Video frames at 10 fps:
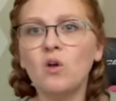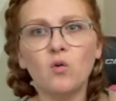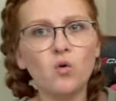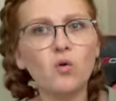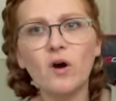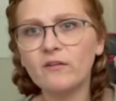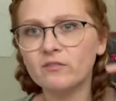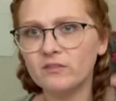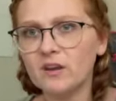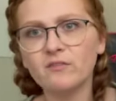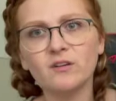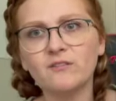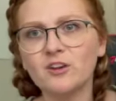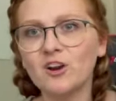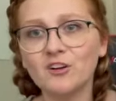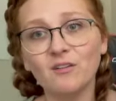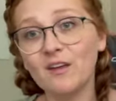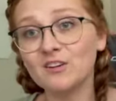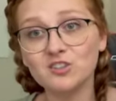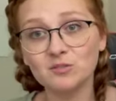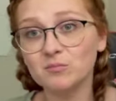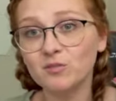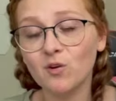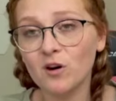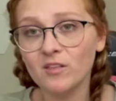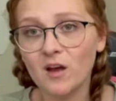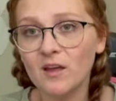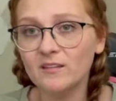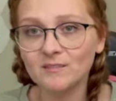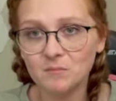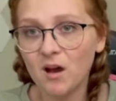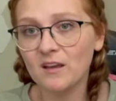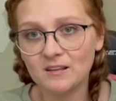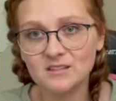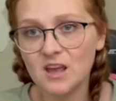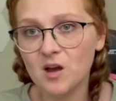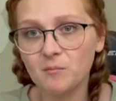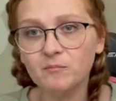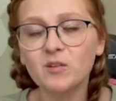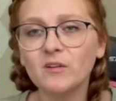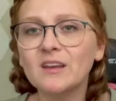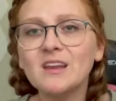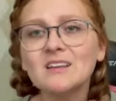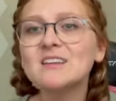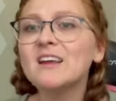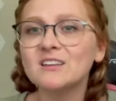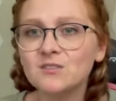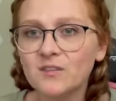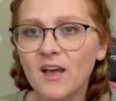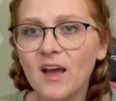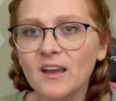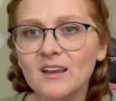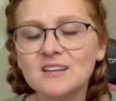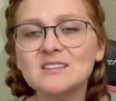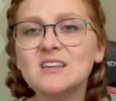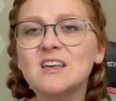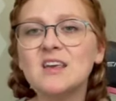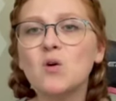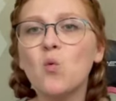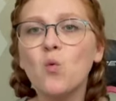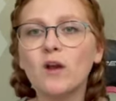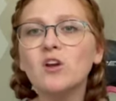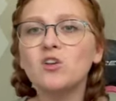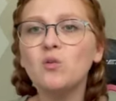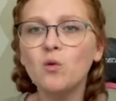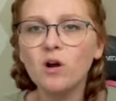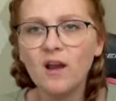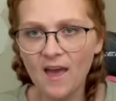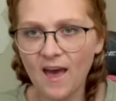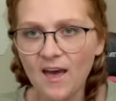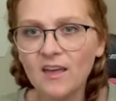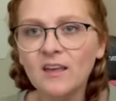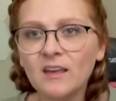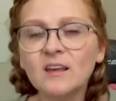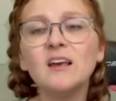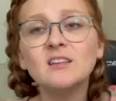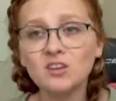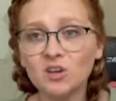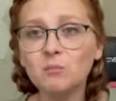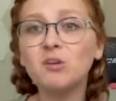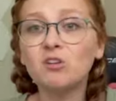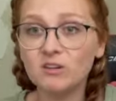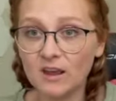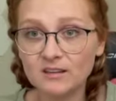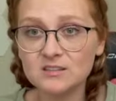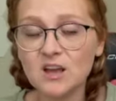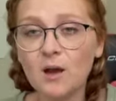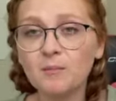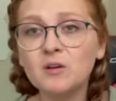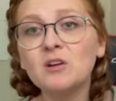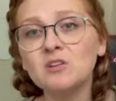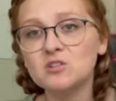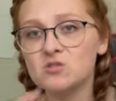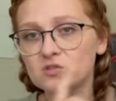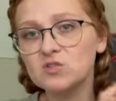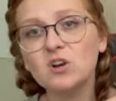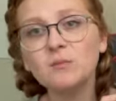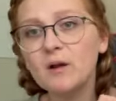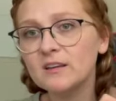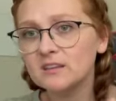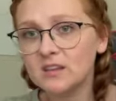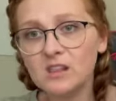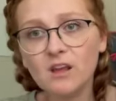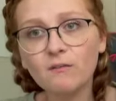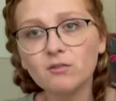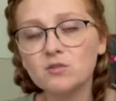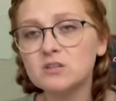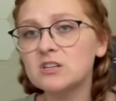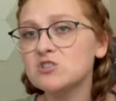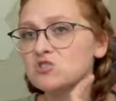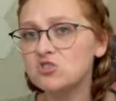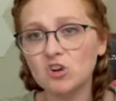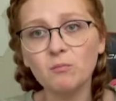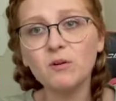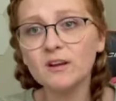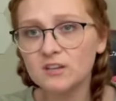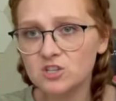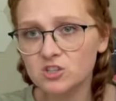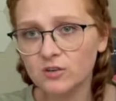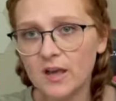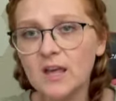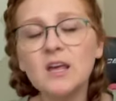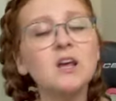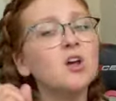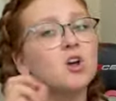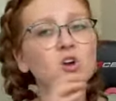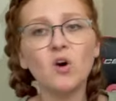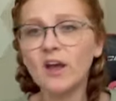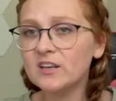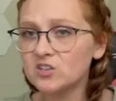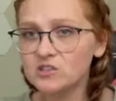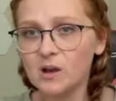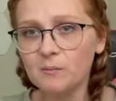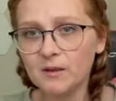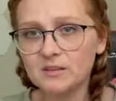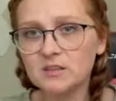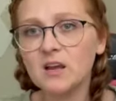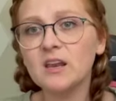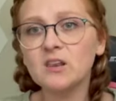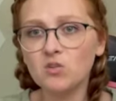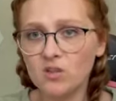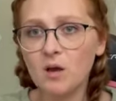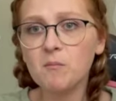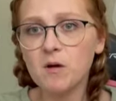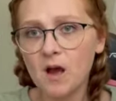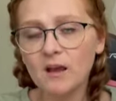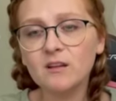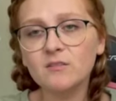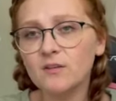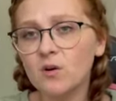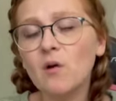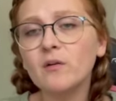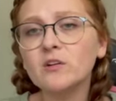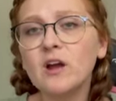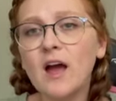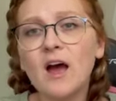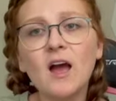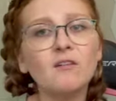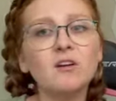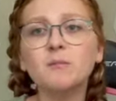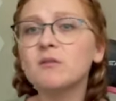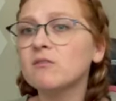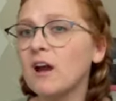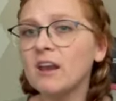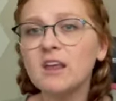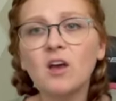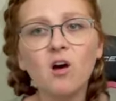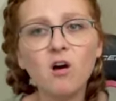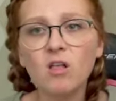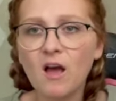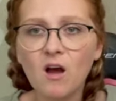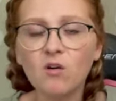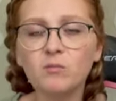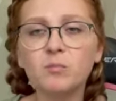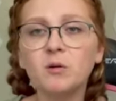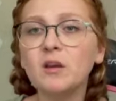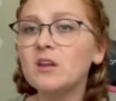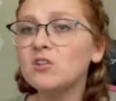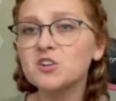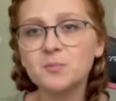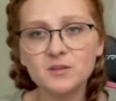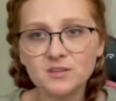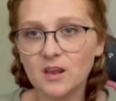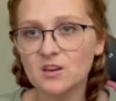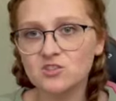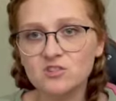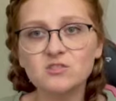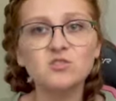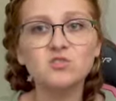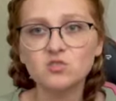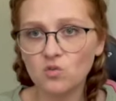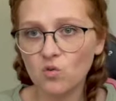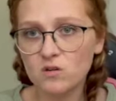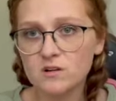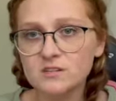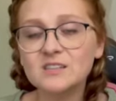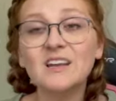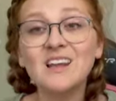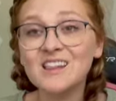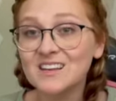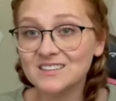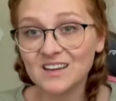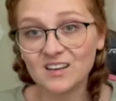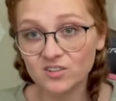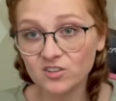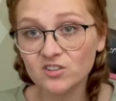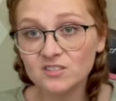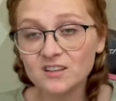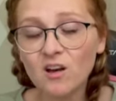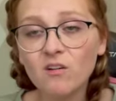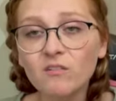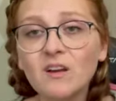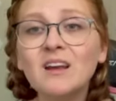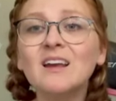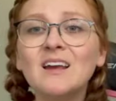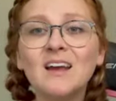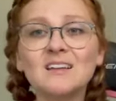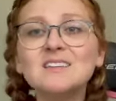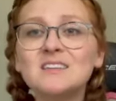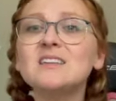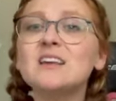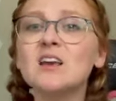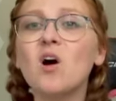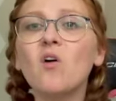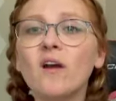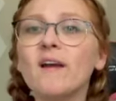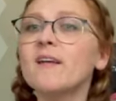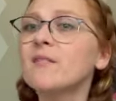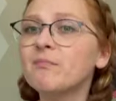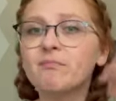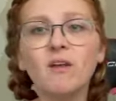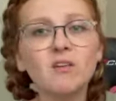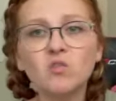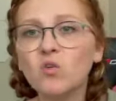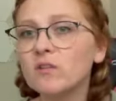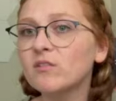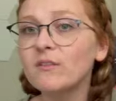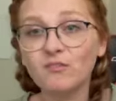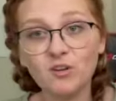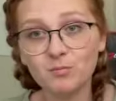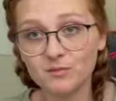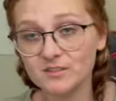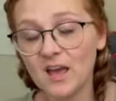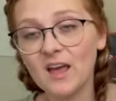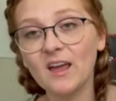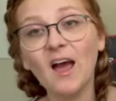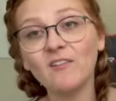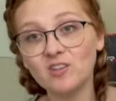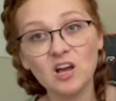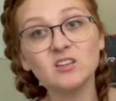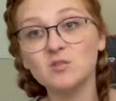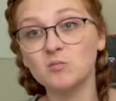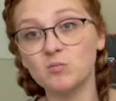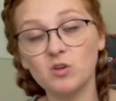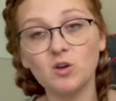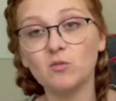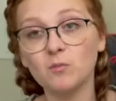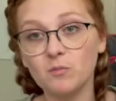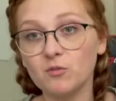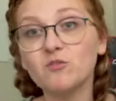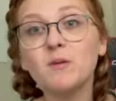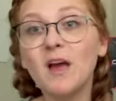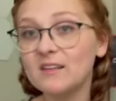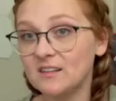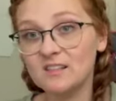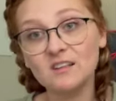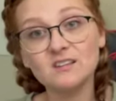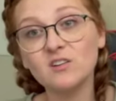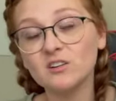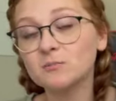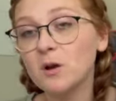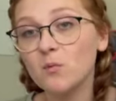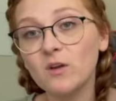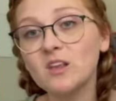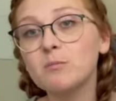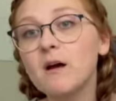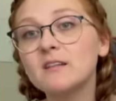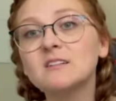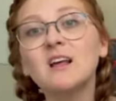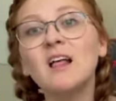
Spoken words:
I've never even heard of that term before in that mock exam. Getting a taste for that and kind of seeing where you are at is going to be your next step. So start practicing that fluency, just jump right into it. Go ahead and do that baseline, do that mock, figure out where you're at. I recommend writing it all out, putting your percentages, your scores, taking that data on yourself and seeing, okay, I scored 50%. I've got some, room improvement. I see these areas are my weak spots.